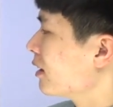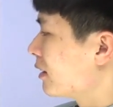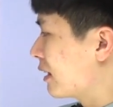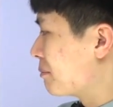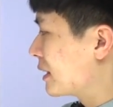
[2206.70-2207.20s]

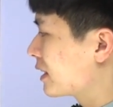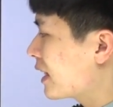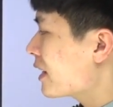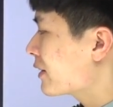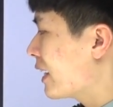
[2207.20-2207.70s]
like
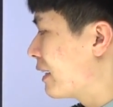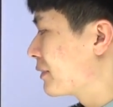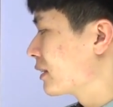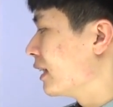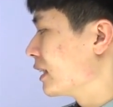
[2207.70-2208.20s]
mascara
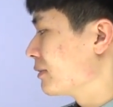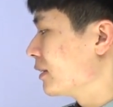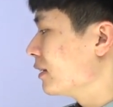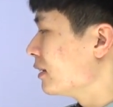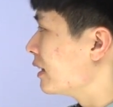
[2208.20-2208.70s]

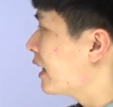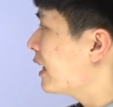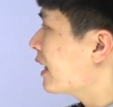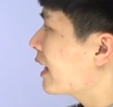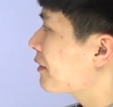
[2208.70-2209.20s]
advertisement,
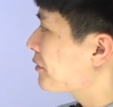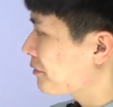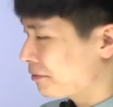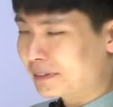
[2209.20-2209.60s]
they have